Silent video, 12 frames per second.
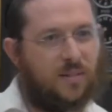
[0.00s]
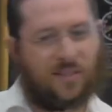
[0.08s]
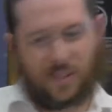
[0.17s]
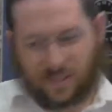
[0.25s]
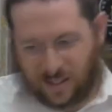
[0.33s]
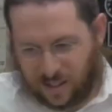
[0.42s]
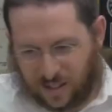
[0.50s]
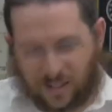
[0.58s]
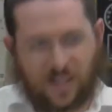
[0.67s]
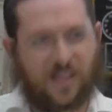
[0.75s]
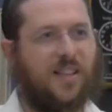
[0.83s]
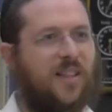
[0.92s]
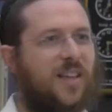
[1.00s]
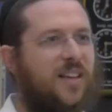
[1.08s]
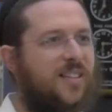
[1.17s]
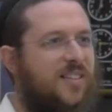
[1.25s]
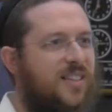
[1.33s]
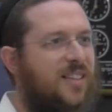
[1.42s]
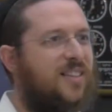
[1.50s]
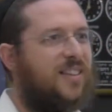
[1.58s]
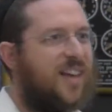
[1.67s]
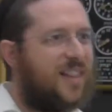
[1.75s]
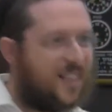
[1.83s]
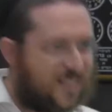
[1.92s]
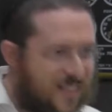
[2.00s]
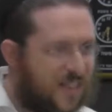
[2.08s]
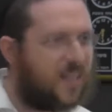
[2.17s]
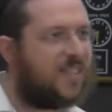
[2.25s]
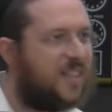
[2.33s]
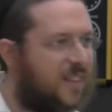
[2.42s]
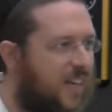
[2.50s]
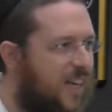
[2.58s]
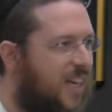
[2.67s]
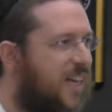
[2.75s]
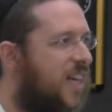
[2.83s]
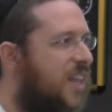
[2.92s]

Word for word: That, they, they can sit and they, and they sit there.